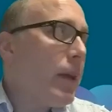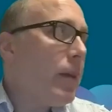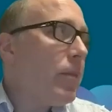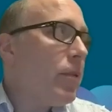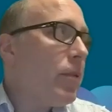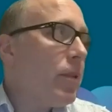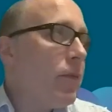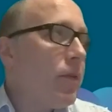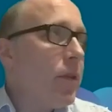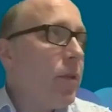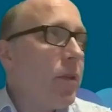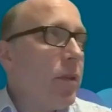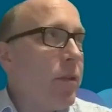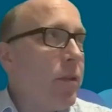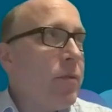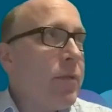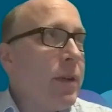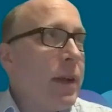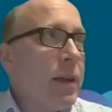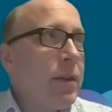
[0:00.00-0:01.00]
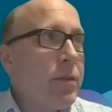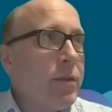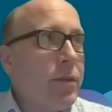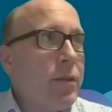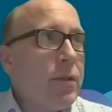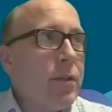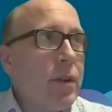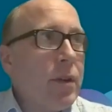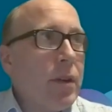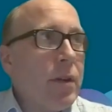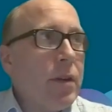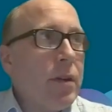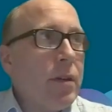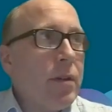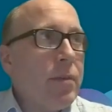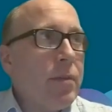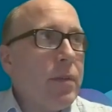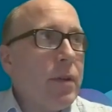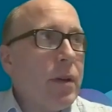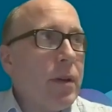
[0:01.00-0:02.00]
point of view are around
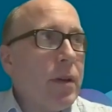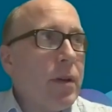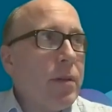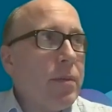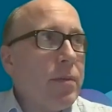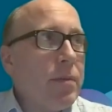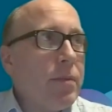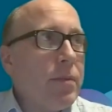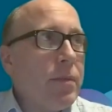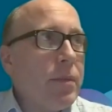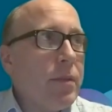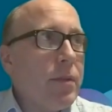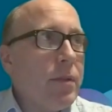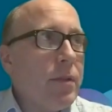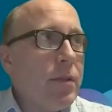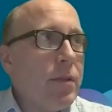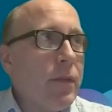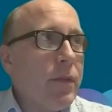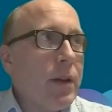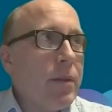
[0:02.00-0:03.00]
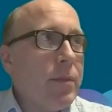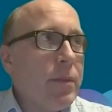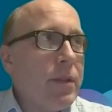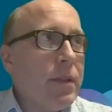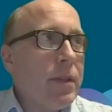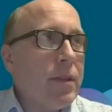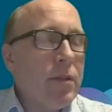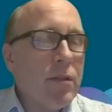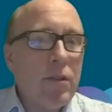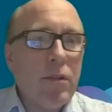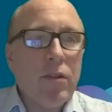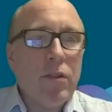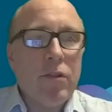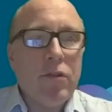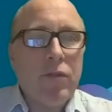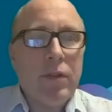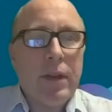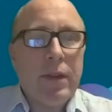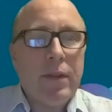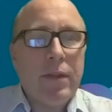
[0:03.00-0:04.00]
developments in
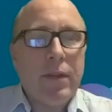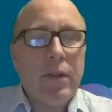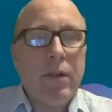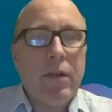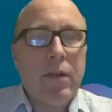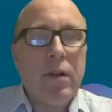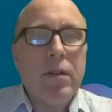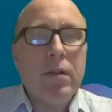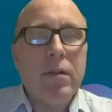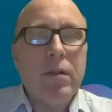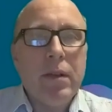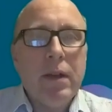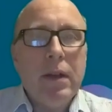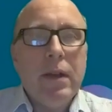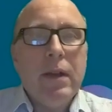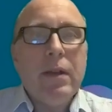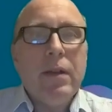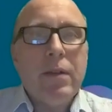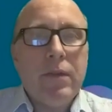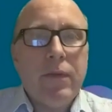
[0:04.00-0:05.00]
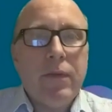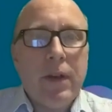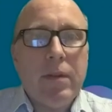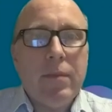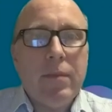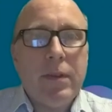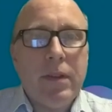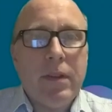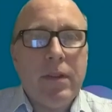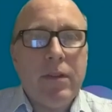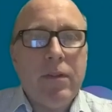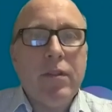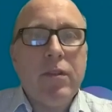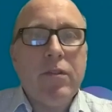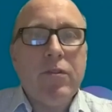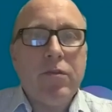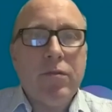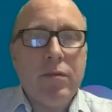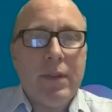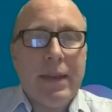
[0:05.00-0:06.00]
surgery. So there are developments in
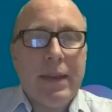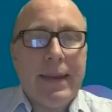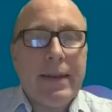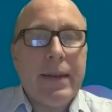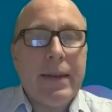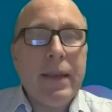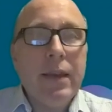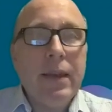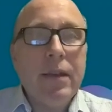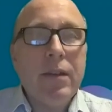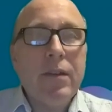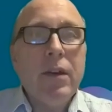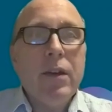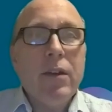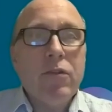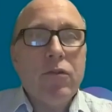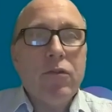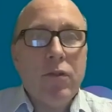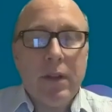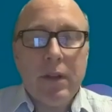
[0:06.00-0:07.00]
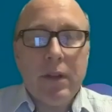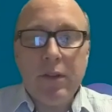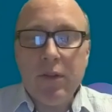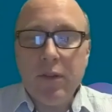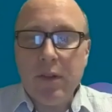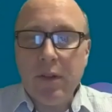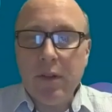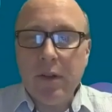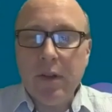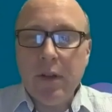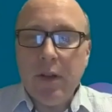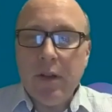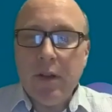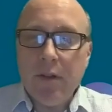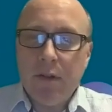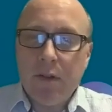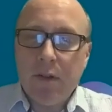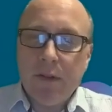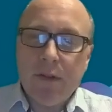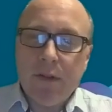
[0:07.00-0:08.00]
surgical technique trying to
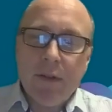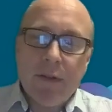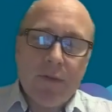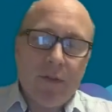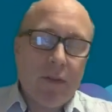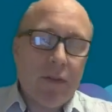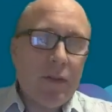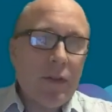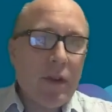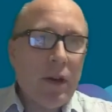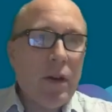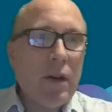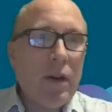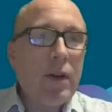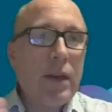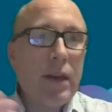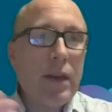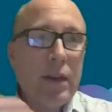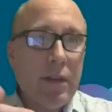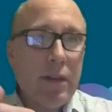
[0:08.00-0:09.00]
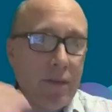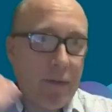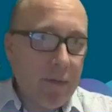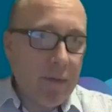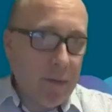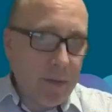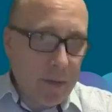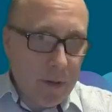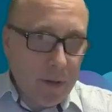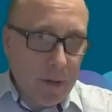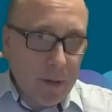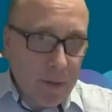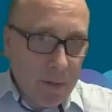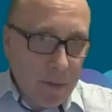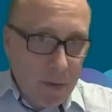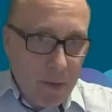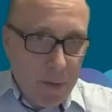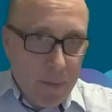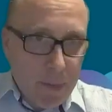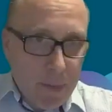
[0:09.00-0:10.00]
look at different targets
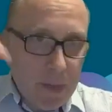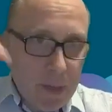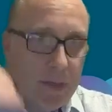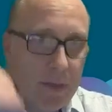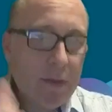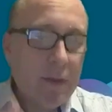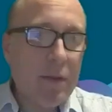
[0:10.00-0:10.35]
that you might